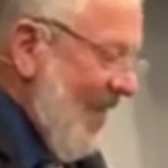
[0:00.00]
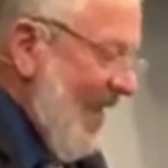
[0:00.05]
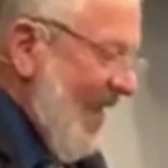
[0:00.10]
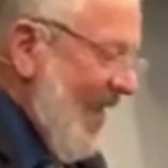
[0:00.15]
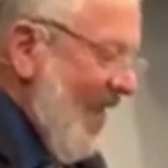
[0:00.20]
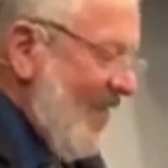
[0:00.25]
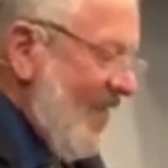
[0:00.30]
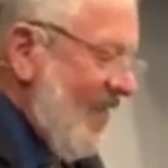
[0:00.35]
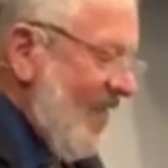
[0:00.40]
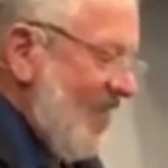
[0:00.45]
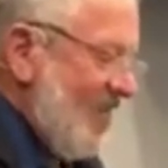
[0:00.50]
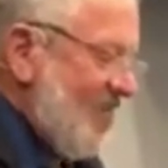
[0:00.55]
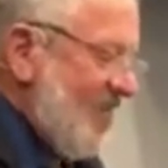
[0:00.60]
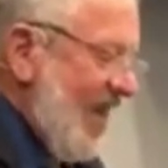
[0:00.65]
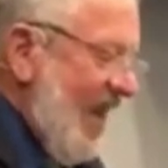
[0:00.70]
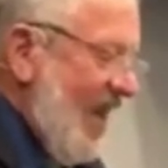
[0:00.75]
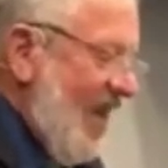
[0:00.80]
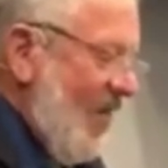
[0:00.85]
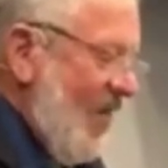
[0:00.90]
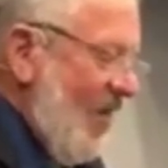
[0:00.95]
Even the
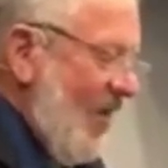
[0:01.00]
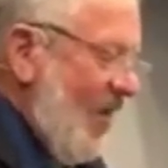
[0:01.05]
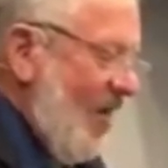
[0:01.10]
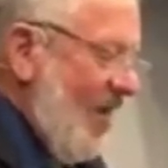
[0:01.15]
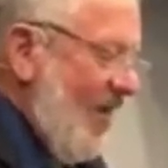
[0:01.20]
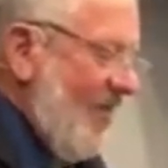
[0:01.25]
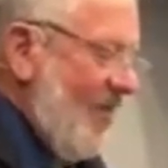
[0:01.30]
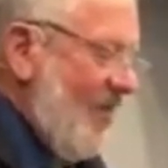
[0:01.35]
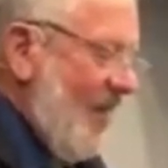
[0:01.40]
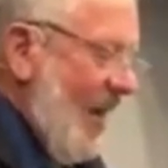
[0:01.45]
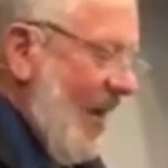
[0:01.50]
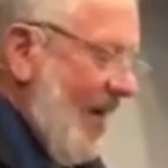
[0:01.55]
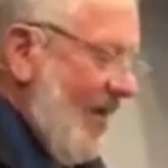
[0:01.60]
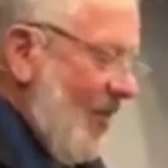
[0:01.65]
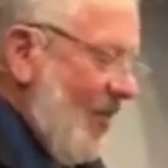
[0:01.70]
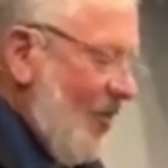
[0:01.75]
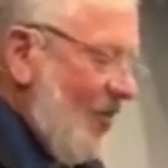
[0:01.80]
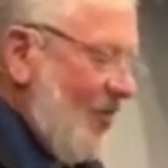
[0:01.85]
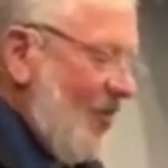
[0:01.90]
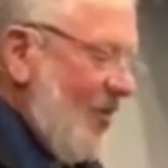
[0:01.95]
Tower of
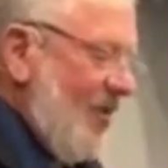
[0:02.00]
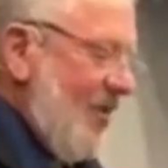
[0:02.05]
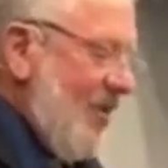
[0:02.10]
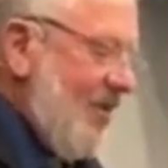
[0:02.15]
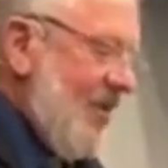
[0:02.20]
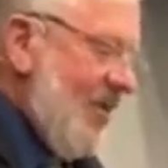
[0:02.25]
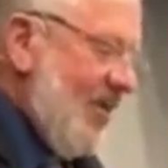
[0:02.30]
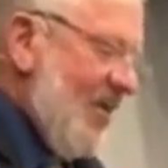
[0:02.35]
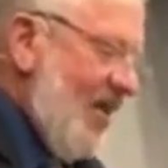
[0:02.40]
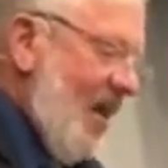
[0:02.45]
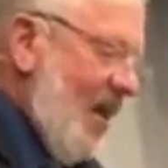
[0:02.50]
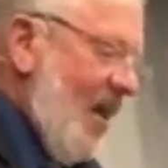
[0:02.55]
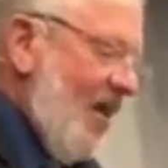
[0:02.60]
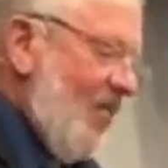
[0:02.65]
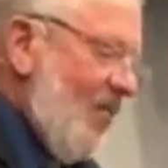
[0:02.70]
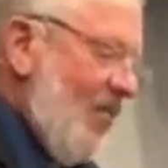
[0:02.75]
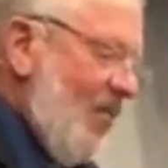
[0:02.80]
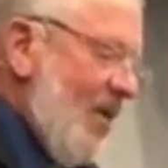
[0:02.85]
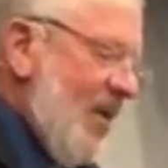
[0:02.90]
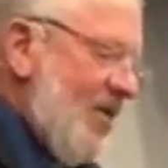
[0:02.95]
Babel did
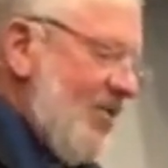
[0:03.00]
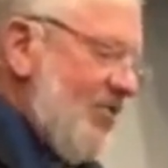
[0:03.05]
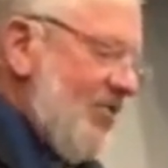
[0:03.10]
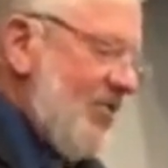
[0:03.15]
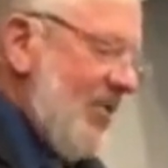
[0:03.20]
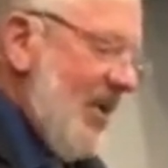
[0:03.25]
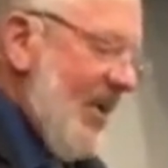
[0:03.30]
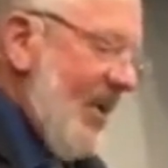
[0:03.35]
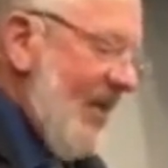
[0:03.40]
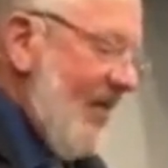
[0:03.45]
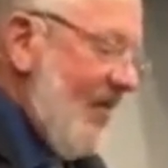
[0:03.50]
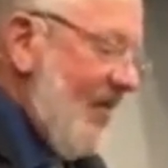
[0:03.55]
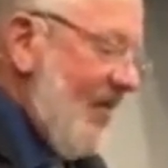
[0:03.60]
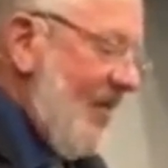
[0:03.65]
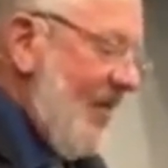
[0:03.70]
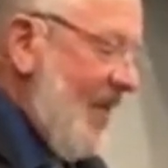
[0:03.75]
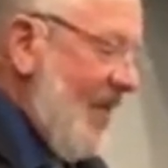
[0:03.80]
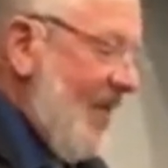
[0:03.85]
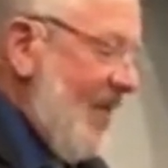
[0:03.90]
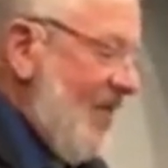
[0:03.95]
not reach to
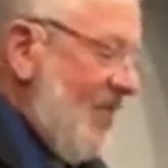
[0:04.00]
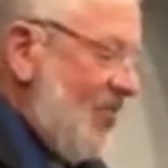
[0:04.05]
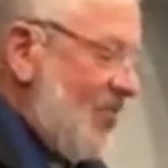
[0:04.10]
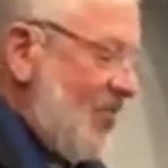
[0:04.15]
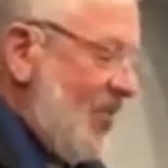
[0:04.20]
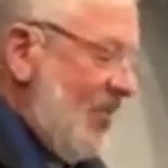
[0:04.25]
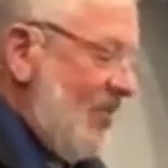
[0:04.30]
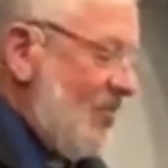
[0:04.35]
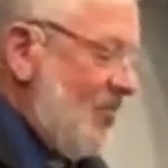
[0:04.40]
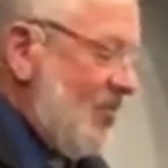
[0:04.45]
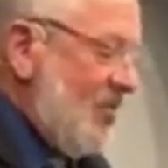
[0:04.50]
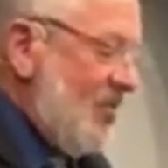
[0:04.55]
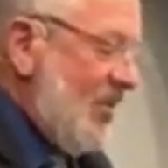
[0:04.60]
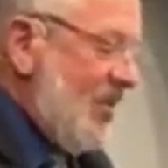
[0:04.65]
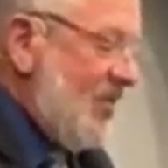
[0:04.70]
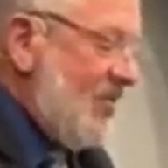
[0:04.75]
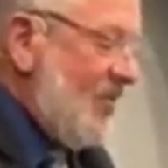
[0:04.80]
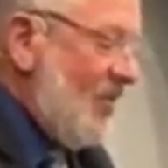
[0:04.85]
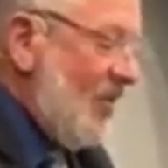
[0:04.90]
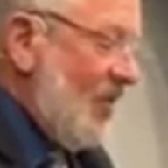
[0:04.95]
heaven. The Scripture
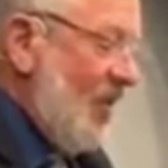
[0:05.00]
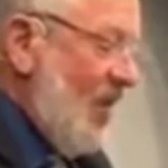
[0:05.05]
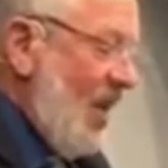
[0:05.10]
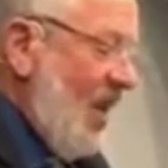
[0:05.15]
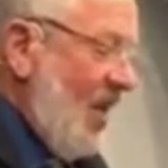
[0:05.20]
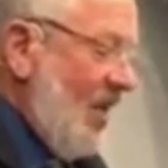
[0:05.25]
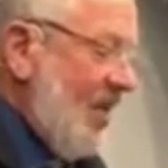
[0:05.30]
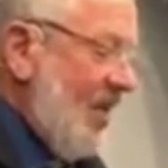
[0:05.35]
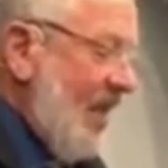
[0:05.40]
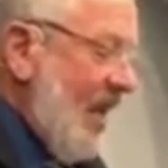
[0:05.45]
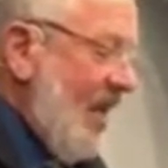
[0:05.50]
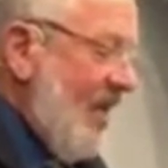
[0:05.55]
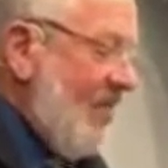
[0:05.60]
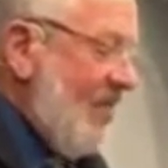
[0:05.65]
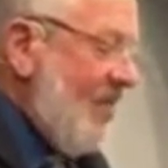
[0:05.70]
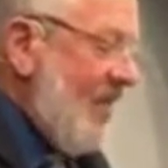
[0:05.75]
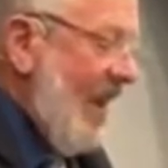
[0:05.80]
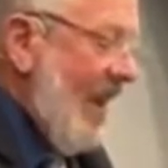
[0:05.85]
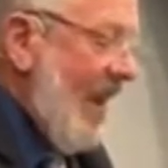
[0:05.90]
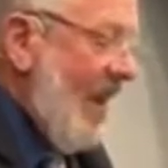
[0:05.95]
says, "For God
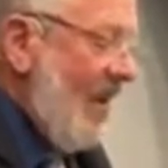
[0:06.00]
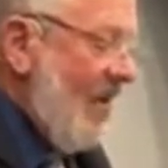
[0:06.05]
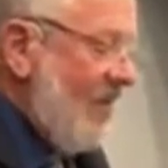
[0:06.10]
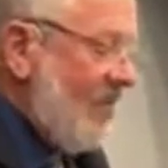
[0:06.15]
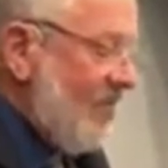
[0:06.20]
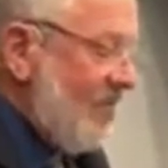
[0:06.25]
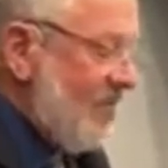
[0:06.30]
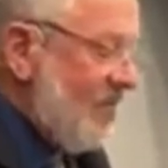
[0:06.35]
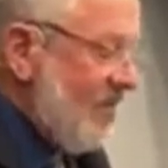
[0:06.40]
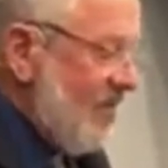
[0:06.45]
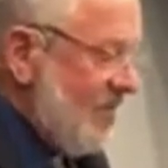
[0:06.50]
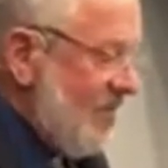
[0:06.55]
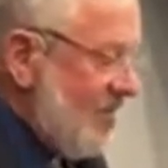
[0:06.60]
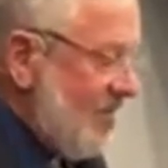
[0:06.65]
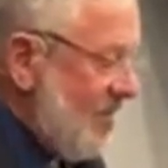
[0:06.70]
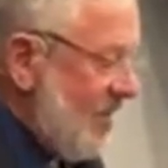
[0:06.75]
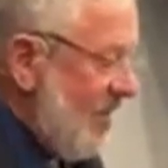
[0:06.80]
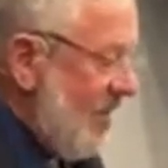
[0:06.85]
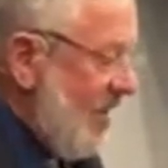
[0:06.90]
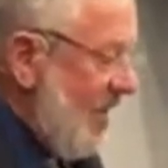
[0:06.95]
came down to the
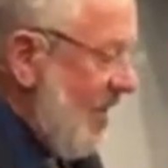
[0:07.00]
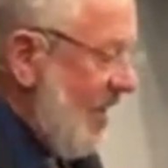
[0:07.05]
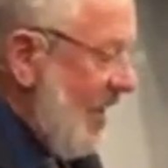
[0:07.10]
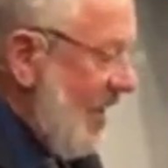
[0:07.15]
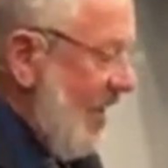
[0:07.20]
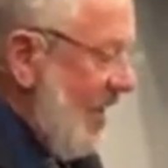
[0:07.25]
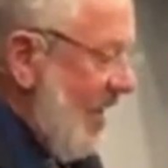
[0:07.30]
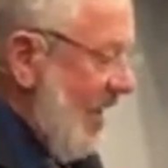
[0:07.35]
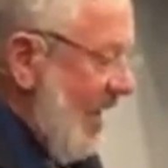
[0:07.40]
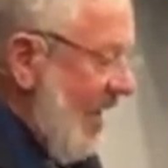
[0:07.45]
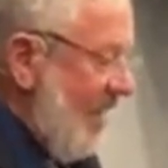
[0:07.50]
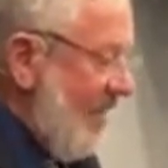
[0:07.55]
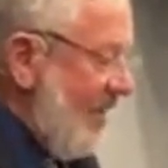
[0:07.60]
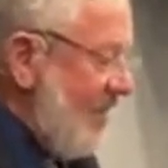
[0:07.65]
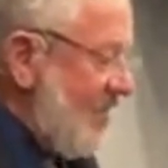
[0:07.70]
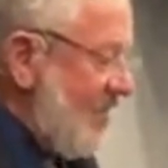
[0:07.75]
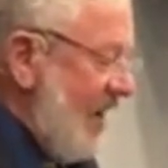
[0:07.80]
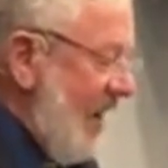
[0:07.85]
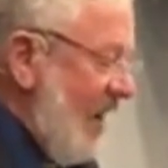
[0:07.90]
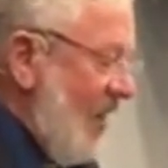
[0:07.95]
city
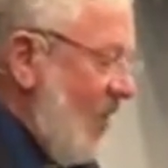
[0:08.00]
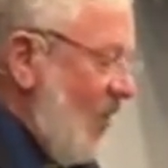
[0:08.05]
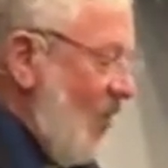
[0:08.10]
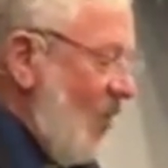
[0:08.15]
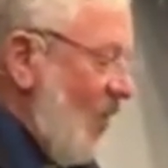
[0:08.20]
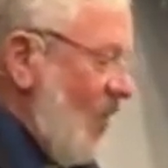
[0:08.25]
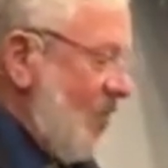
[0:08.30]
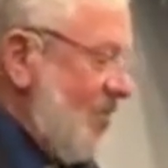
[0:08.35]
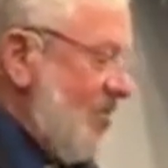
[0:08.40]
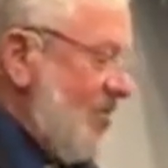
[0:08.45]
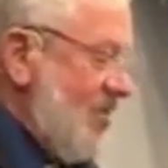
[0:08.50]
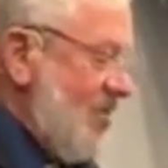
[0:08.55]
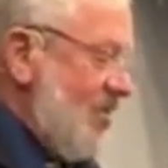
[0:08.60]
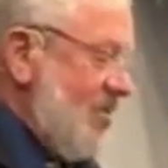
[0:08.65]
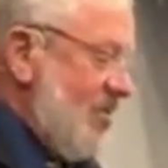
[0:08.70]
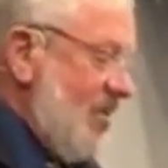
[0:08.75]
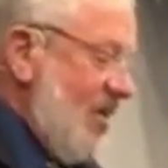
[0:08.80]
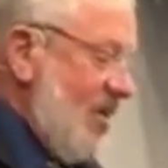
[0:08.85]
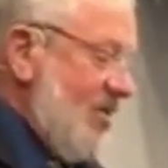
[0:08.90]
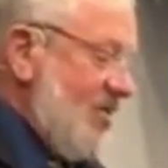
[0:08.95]
and the tower which the
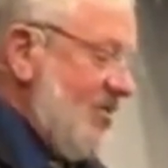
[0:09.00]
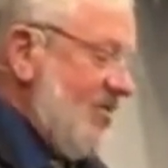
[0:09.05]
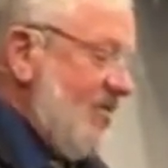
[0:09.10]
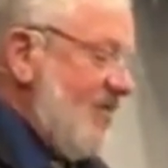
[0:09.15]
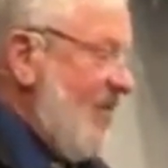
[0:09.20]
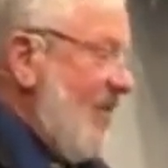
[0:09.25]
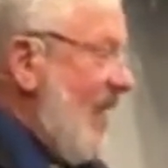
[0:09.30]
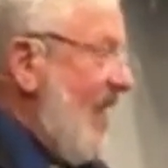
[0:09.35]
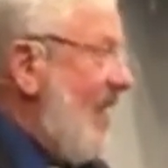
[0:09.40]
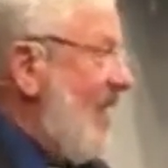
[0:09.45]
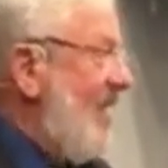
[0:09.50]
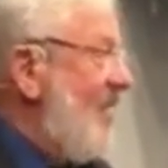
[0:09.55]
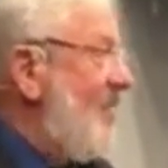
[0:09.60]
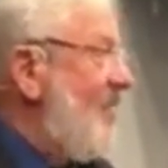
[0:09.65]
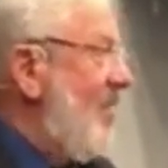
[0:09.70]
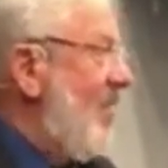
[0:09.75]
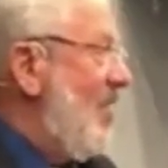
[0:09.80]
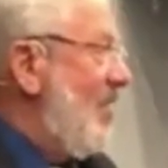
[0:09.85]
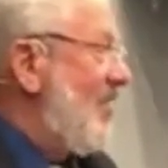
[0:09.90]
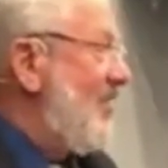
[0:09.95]
sons of man
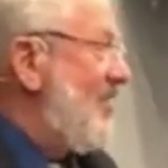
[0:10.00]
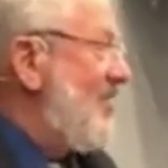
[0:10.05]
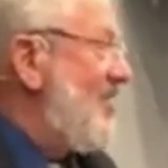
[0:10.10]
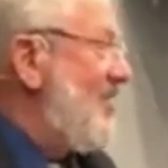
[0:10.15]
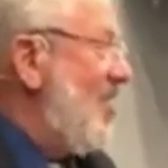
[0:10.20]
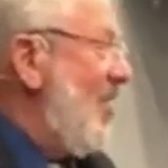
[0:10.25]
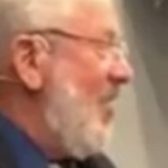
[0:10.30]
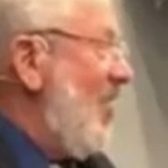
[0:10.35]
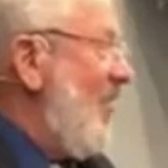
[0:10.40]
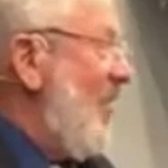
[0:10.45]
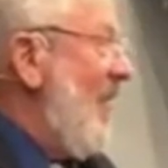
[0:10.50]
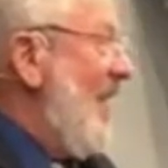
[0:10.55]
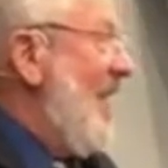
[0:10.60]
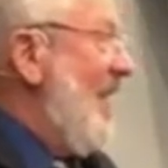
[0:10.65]
had built." So